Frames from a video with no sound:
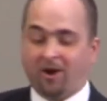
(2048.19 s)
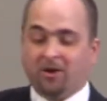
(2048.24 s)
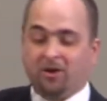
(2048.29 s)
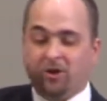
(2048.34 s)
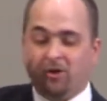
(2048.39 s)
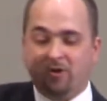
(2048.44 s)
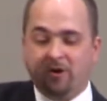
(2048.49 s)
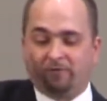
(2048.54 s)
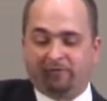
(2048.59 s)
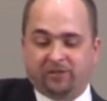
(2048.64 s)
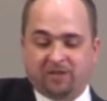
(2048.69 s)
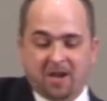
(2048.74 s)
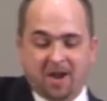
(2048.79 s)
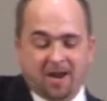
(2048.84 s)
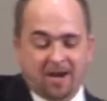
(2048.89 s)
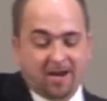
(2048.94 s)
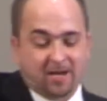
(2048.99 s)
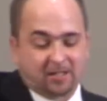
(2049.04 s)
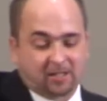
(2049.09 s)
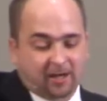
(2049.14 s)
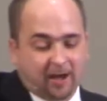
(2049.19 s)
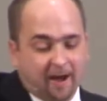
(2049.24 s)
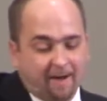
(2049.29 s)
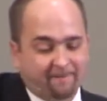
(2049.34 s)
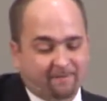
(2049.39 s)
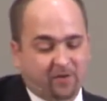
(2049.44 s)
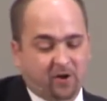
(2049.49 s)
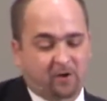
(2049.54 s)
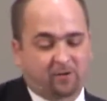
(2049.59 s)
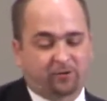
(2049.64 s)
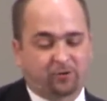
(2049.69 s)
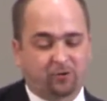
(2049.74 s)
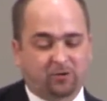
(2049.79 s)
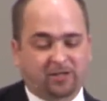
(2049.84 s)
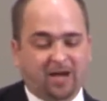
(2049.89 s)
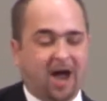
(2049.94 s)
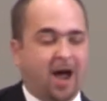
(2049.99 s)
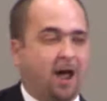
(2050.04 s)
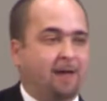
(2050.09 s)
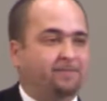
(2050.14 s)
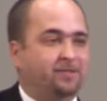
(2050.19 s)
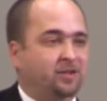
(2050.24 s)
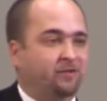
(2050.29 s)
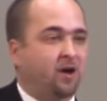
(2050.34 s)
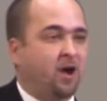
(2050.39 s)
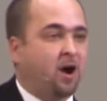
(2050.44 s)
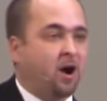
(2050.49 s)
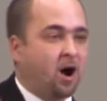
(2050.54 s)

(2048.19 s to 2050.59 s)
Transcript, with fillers: You have seen his comfort through times of